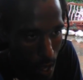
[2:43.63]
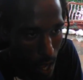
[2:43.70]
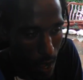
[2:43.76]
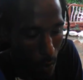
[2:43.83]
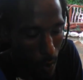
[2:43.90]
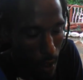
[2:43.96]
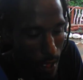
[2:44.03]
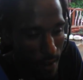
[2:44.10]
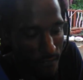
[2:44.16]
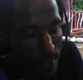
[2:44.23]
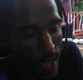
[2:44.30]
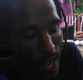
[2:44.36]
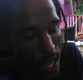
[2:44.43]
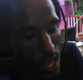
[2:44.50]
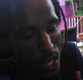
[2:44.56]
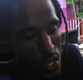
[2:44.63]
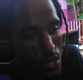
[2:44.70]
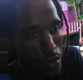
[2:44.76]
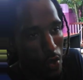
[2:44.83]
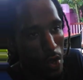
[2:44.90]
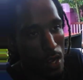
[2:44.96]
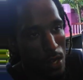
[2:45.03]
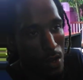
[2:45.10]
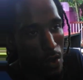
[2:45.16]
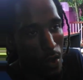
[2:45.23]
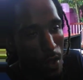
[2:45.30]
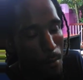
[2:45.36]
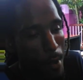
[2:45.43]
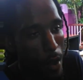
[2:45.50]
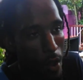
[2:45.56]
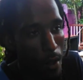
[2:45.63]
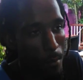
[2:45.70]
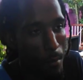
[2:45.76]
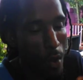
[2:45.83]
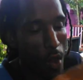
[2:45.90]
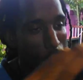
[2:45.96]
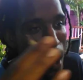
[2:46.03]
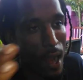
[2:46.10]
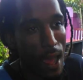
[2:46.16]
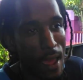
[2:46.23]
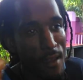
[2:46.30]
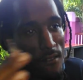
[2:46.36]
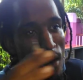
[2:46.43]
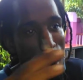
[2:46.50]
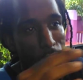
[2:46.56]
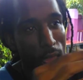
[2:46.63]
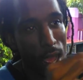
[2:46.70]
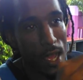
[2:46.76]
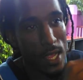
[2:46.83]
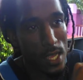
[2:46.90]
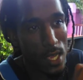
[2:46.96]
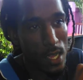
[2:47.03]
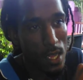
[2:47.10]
And when you find that soul, it becomes more clairvoyant